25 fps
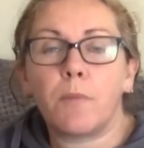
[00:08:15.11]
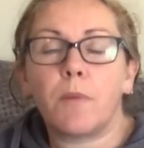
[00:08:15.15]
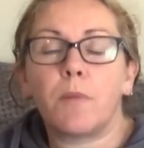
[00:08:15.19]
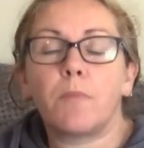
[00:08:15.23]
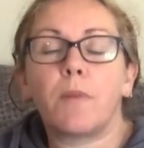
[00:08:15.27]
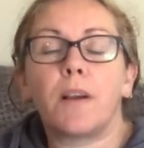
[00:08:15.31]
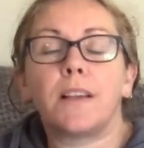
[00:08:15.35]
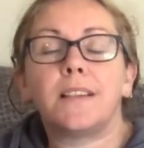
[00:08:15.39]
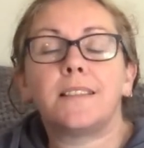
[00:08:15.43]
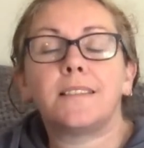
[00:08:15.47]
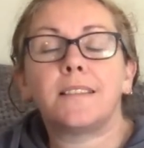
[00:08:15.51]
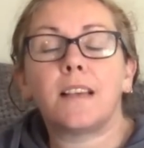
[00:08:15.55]
and
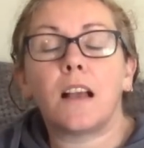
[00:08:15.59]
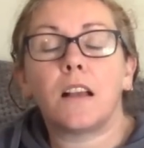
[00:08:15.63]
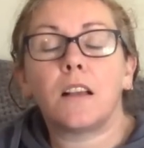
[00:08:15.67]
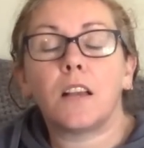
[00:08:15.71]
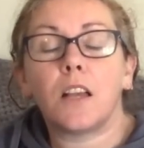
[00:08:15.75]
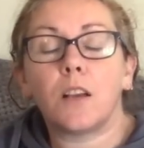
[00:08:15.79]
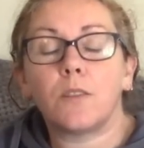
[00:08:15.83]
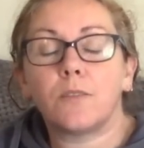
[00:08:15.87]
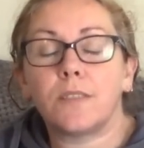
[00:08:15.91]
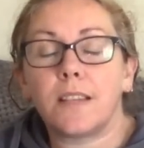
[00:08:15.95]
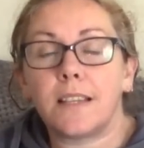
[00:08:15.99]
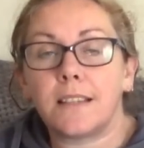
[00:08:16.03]
my son
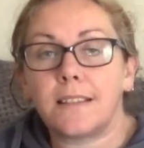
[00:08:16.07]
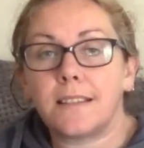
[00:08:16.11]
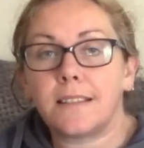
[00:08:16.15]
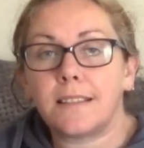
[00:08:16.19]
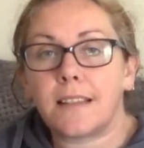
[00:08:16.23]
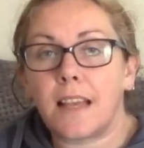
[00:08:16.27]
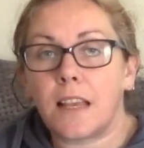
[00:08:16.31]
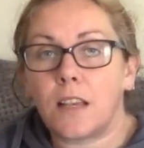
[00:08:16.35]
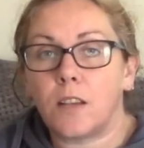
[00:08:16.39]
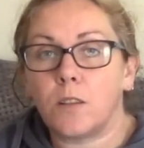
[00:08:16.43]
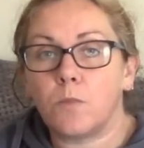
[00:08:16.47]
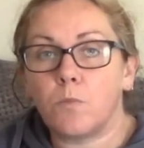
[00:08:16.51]
goes in to
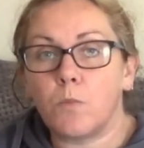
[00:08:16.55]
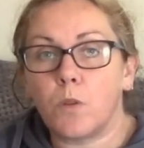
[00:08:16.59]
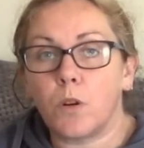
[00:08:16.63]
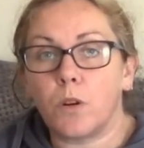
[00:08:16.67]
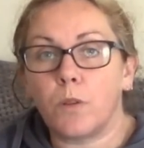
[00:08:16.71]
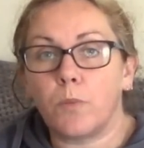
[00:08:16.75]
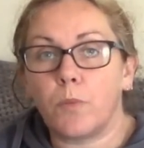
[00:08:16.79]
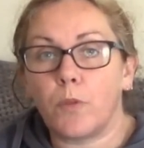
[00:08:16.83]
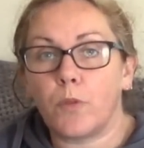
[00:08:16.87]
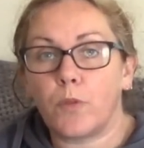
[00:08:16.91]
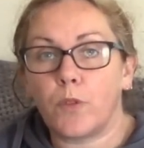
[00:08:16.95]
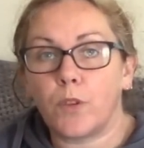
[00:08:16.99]
say good
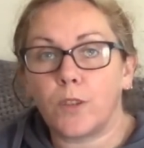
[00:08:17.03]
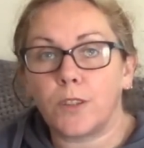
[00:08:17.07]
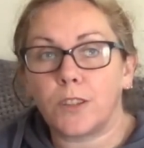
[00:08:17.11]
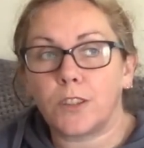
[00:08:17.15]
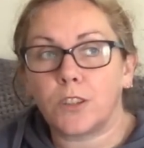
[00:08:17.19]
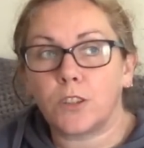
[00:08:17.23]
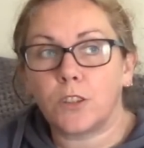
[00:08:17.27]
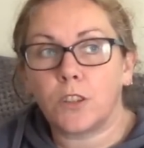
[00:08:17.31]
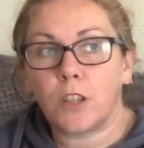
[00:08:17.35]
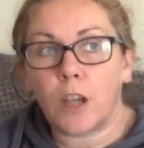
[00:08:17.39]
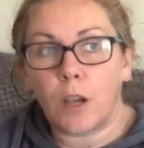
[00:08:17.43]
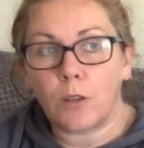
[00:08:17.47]
morning before he
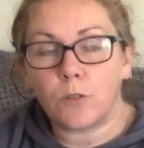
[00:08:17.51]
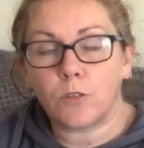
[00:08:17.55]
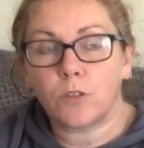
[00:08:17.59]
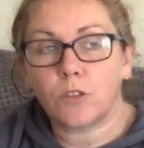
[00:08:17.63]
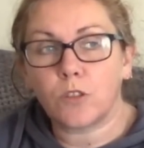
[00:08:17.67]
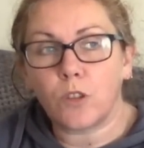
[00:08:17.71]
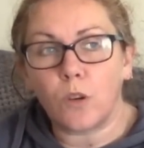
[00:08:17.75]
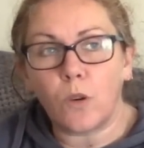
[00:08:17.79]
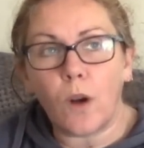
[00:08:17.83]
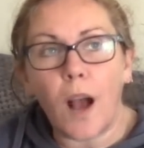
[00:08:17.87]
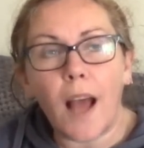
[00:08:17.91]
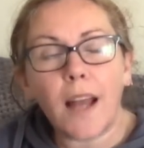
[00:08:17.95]
goes to
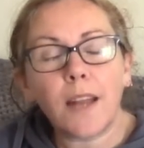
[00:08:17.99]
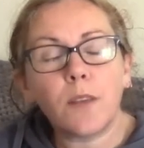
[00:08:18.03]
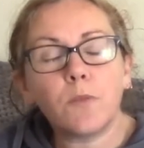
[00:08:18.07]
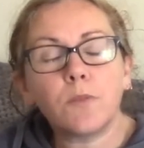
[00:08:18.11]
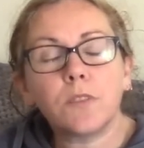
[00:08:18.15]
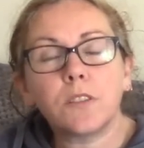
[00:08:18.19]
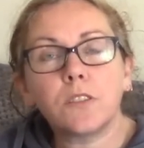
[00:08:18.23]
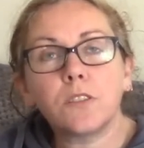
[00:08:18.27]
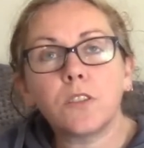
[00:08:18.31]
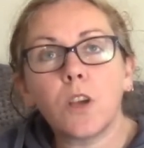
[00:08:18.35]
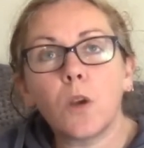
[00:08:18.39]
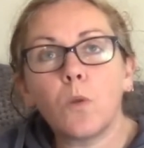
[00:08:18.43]
school, and it
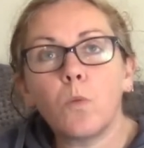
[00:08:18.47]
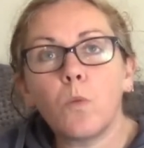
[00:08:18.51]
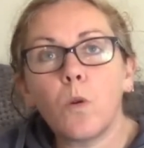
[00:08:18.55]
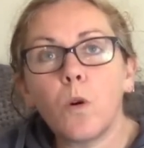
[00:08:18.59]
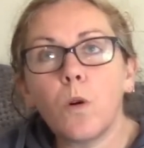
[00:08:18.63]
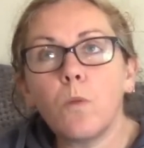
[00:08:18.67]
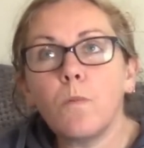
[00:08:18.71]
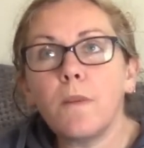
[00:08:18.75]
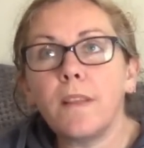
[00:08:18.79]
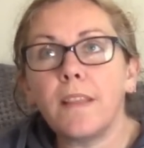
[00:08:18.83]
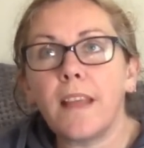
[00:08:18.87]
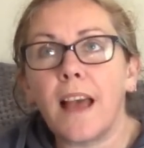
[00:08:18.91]
was so
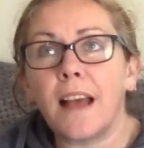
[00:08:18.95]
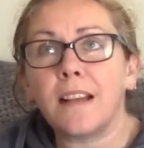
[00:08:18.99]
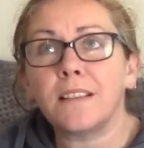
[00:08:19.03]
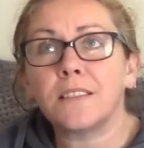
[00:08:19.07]
warm in there.